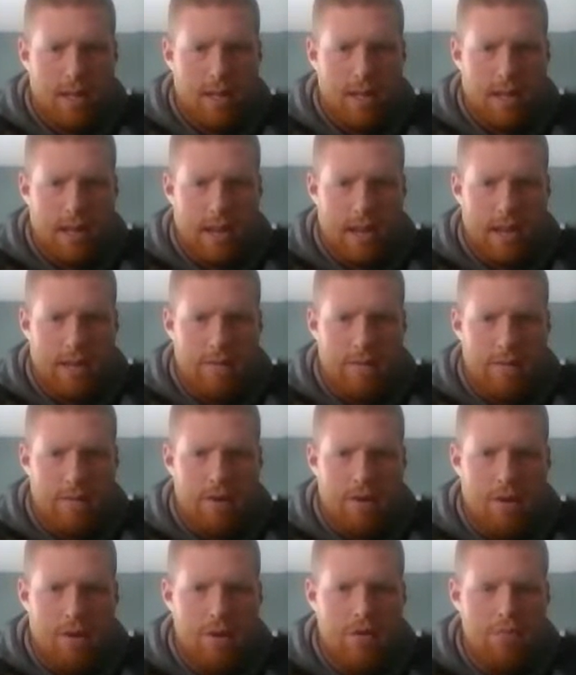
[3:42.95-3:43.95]
I can't remember
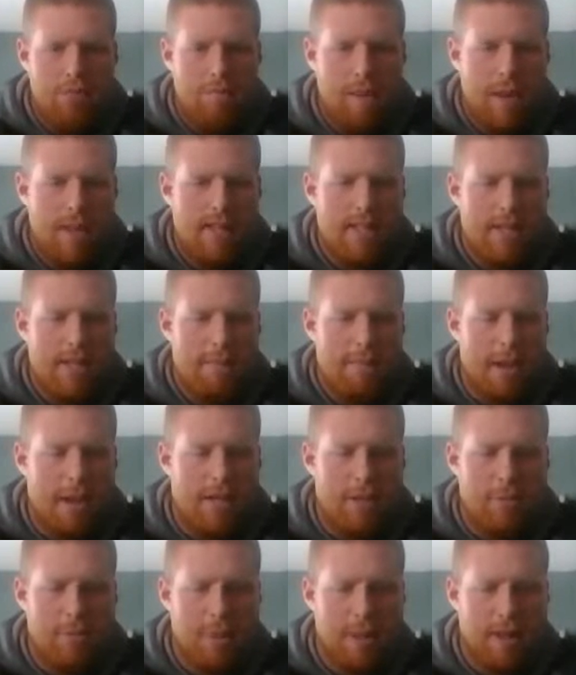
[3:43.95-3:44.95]
who makes it. It might
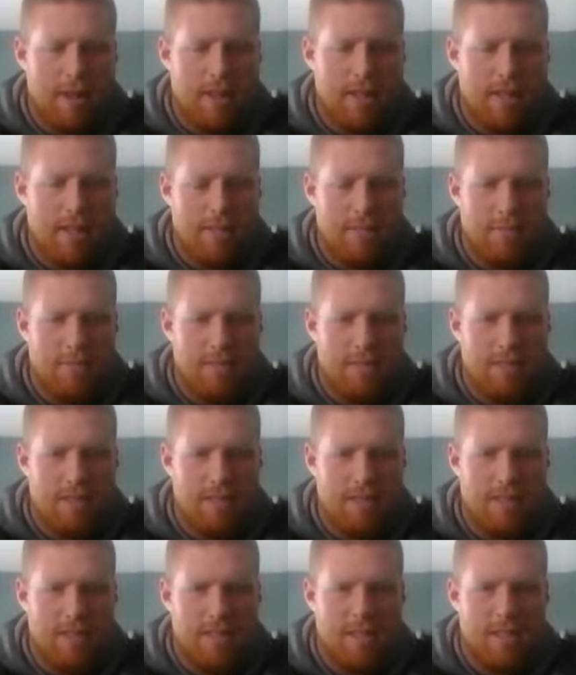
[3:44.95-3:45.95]
just be a custom reel
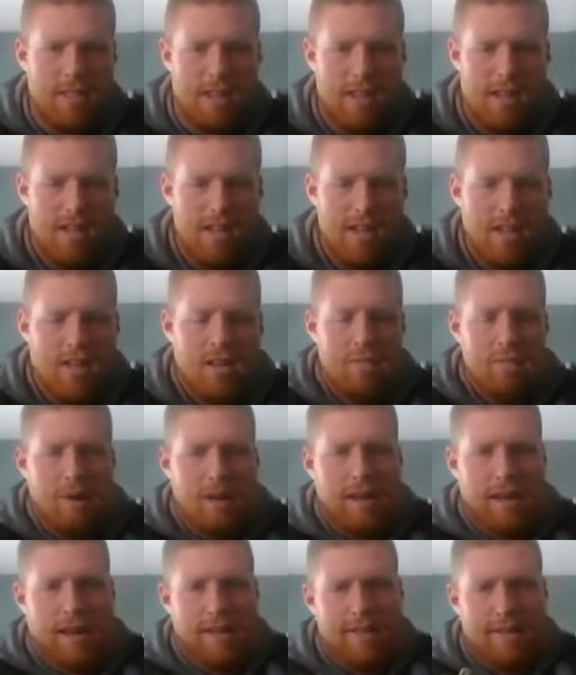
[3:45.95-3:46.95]
seat,
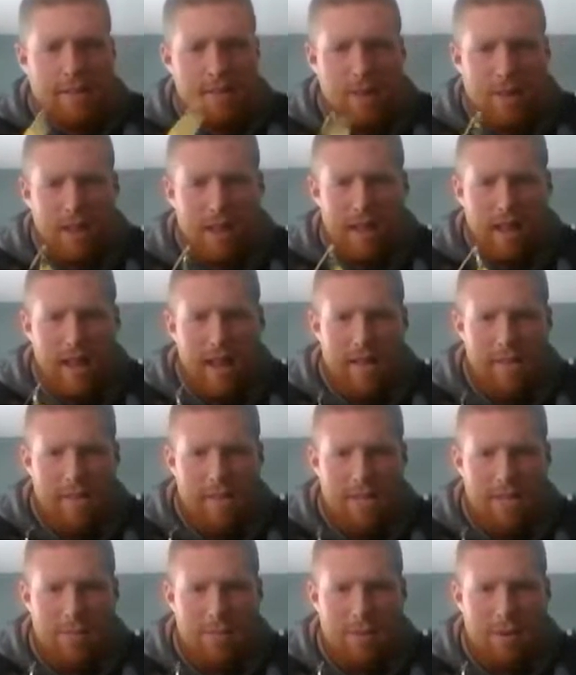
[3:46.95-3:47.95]
but it gives you a lot of
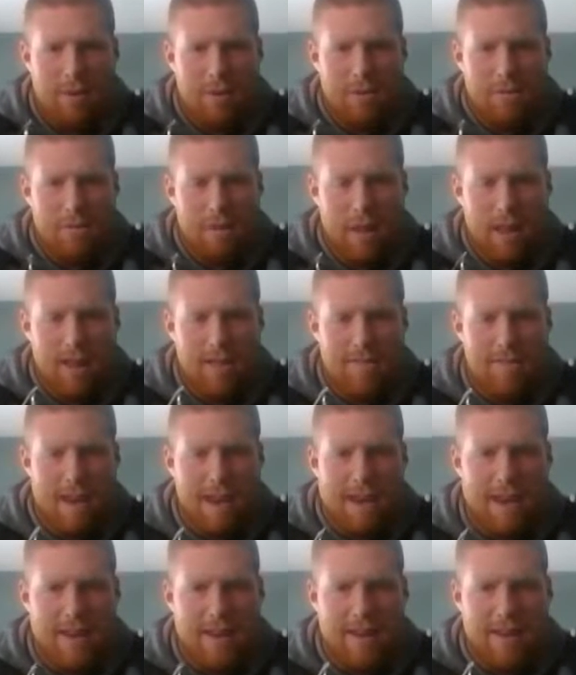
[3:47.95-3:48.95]
exposed blank
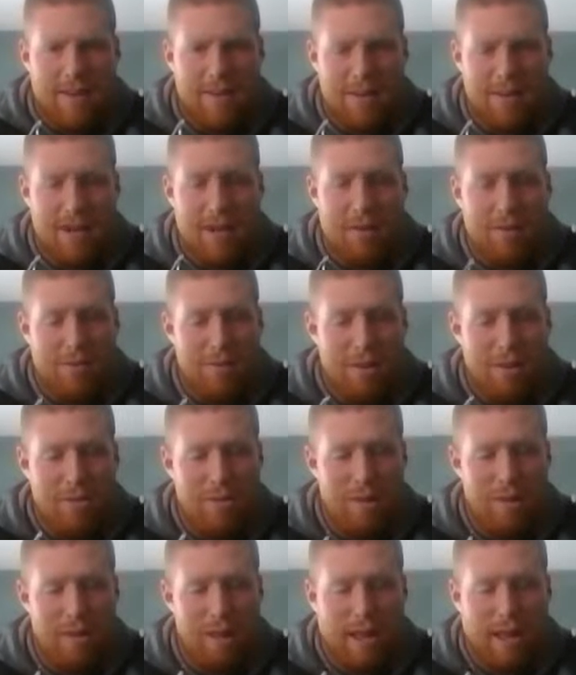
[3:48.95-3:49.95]
back here, which I
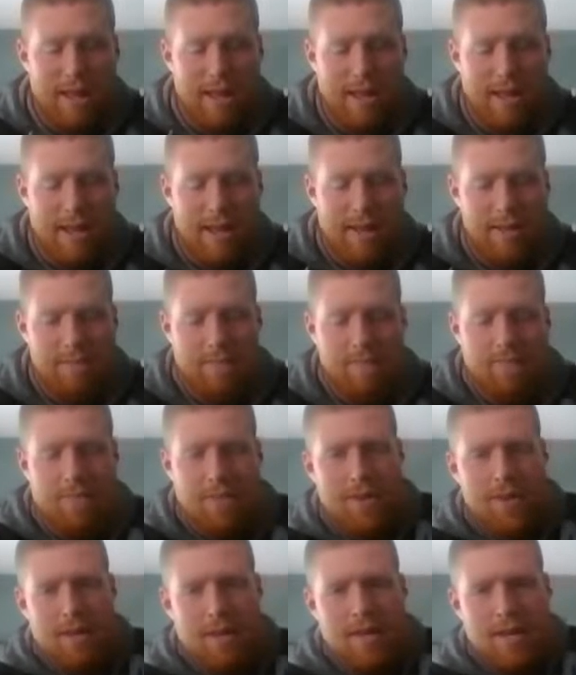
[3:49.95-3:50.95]
really like, and
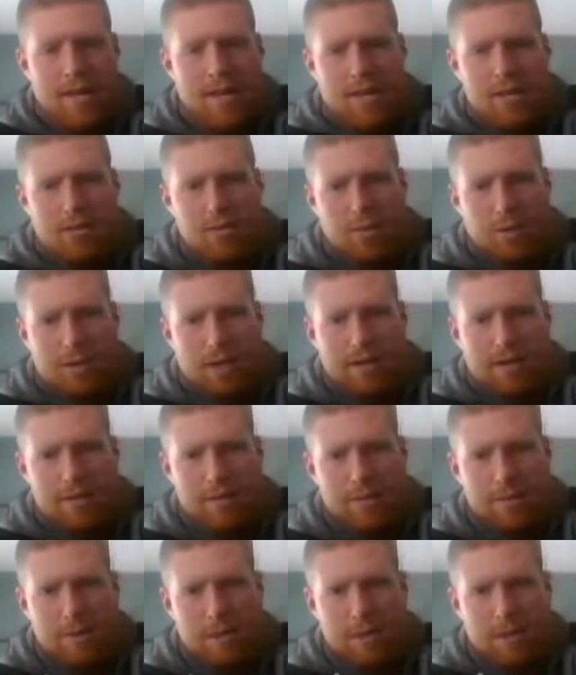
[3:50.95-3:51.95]
it's real
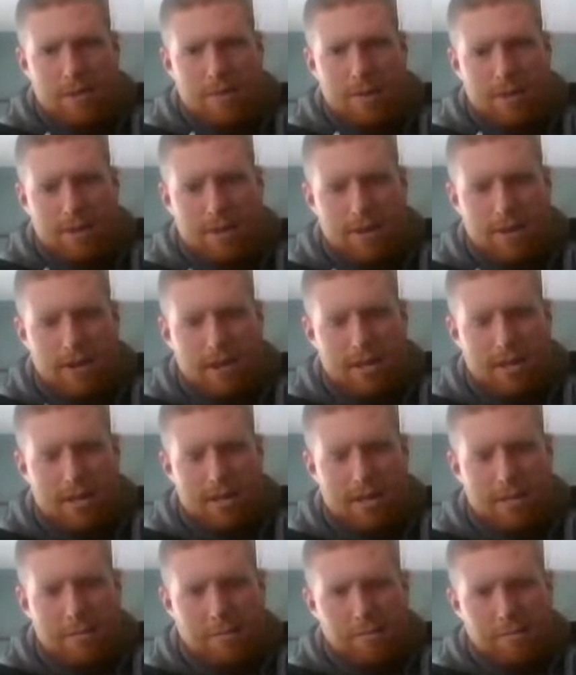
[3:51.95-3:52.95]
comfortable to lay your finger across the
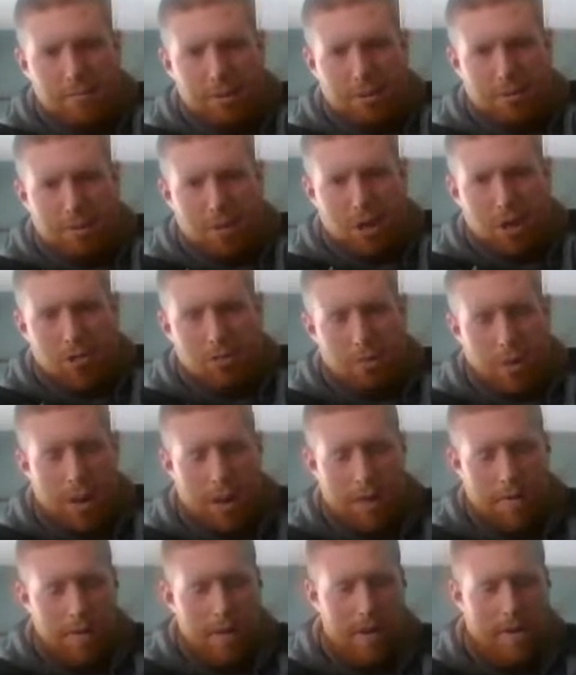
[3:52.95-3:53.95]
key and pretty much all
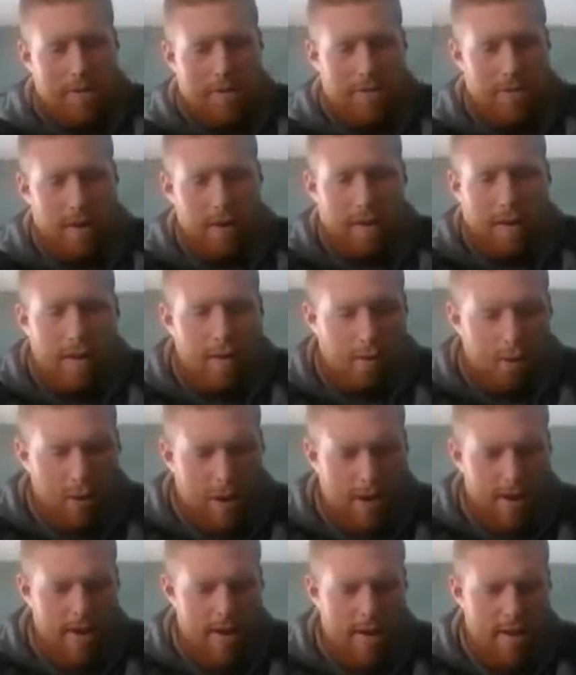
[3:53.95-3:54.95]
blank when you have your finger around the
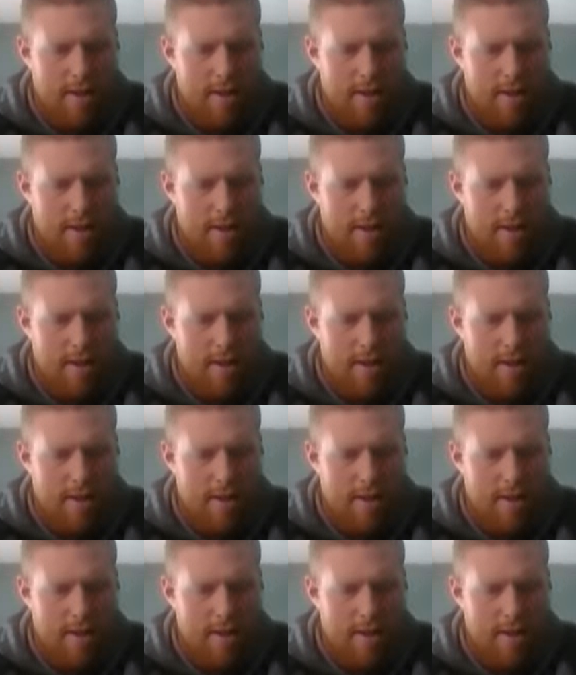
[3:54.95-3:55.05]
rod.